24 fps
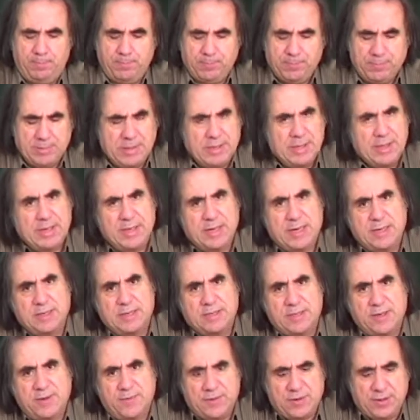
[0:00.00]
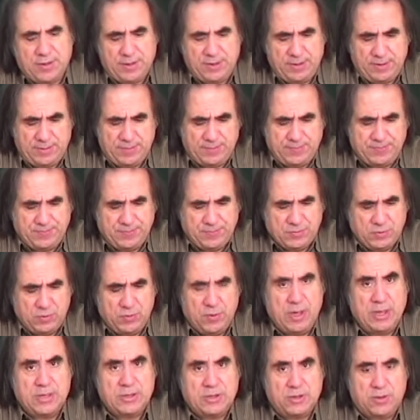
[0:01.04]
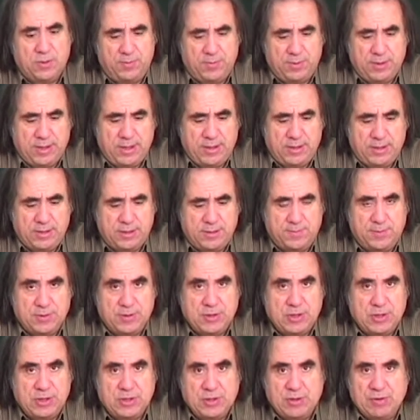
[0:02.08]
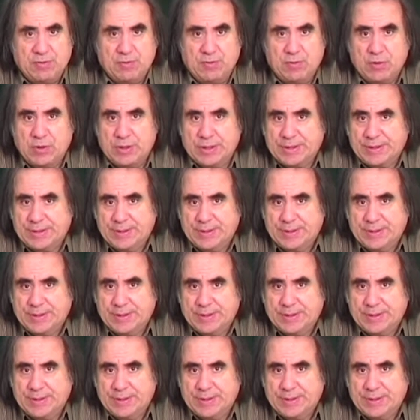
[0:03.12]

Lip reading: But there are several ways to play this position for